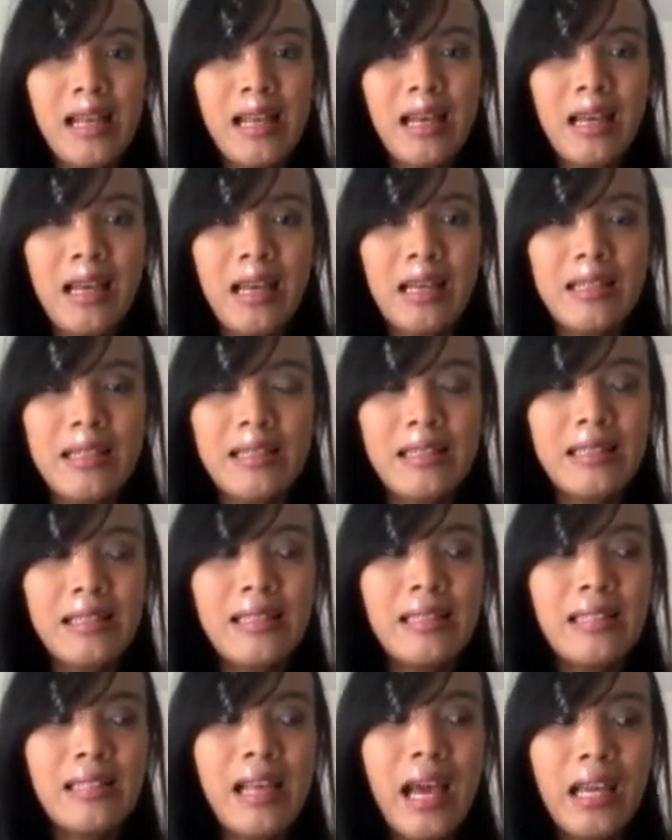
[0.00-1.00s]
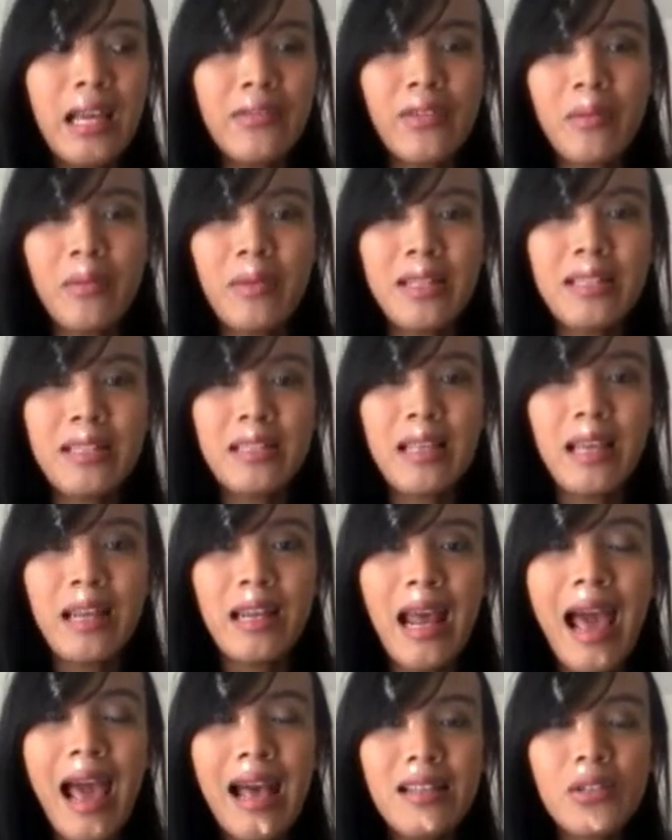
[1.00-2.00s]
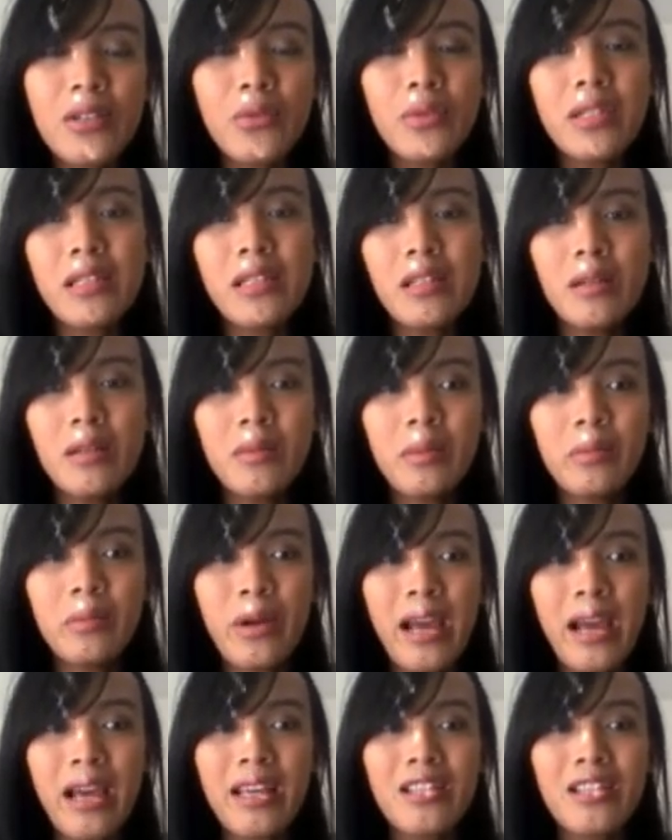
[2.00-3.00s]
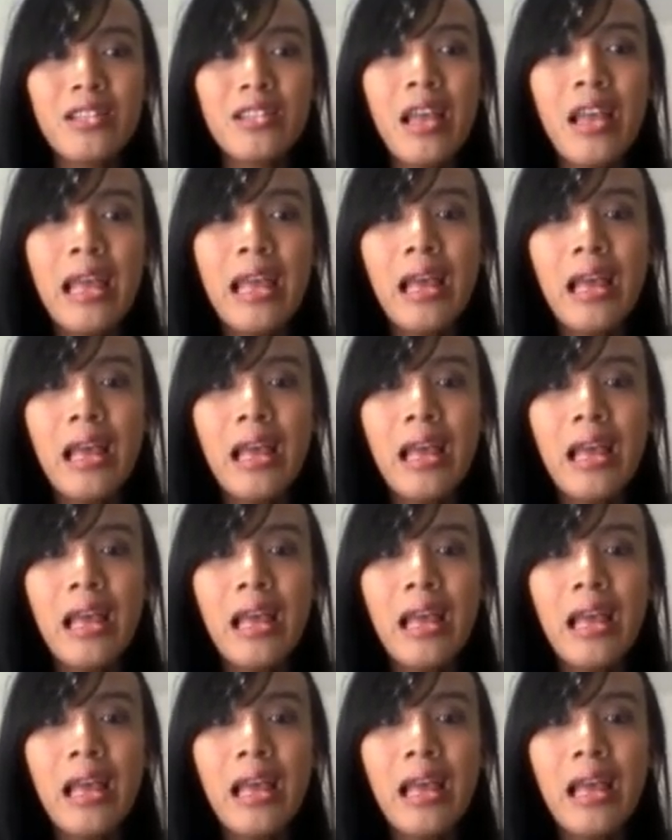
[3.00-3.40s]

aside from it has a reasonable price